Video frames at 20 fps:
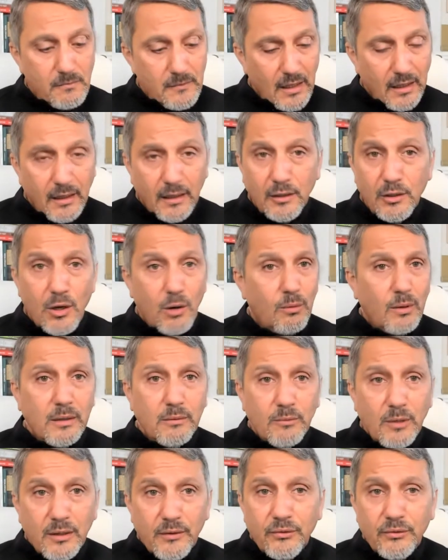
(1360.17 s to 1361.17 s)
No
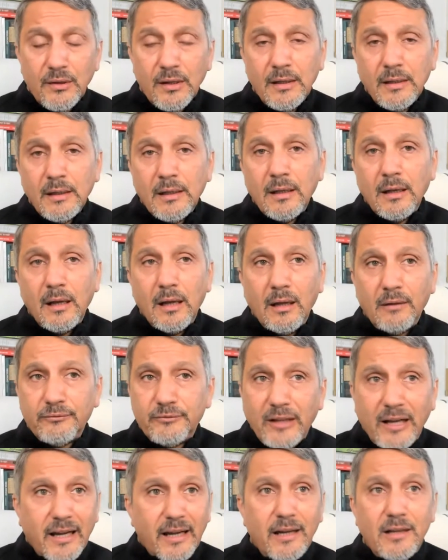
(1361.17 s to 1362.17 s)
one was
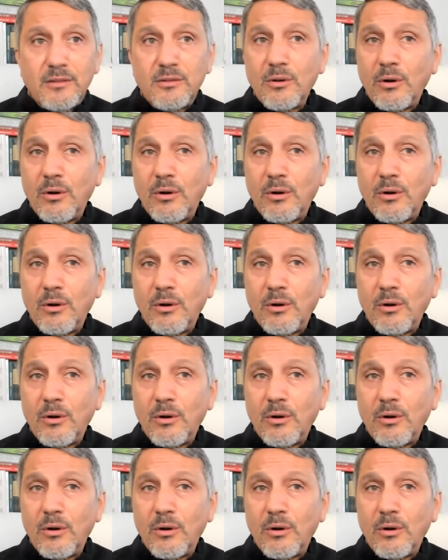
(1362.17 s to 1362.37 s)
fired,